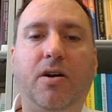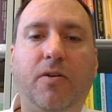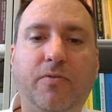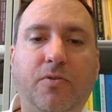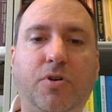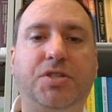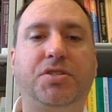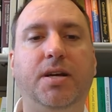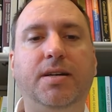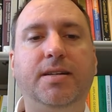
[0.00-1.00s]
of
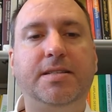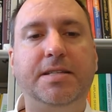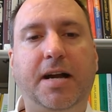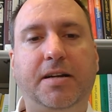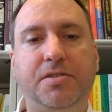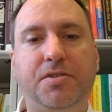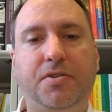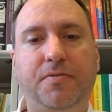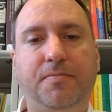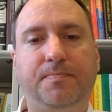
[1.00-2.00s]
course is not
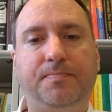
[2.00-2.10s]
conserved.